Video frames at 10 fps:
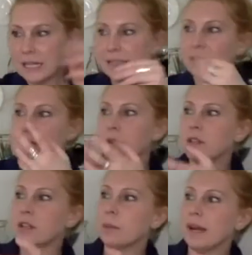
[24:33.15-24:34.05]
Same with,
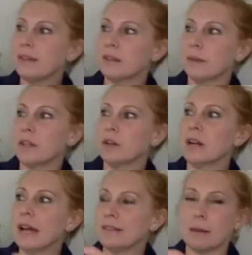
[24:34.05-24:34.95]
you paint something, you can
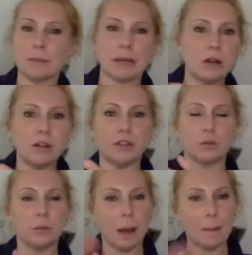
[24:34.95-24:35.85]
get a damp cloth
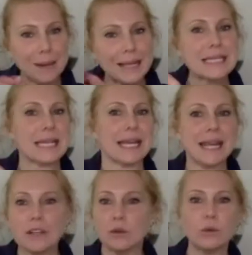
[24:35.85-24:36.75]
and blend it
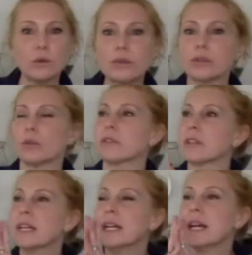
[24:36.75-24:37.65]
in and all sorts.
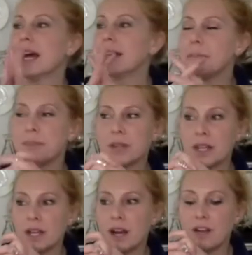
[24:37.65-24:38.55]
I, in
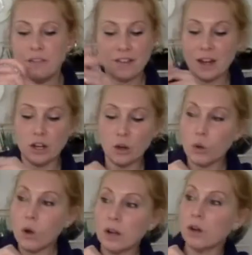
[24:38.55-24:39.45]
fact,
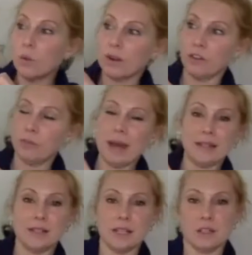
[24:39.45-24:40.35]
quite a lot when I've
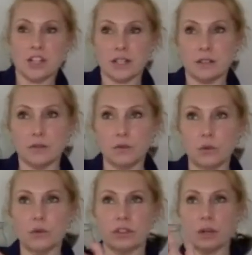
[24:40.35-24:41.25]
painted a chest of
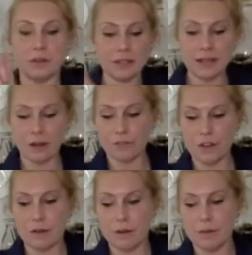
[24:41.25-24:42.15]
drawers, I will then get a
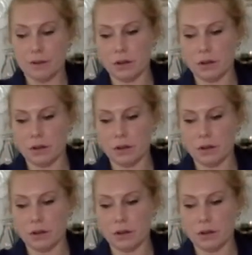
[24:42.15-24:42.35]
very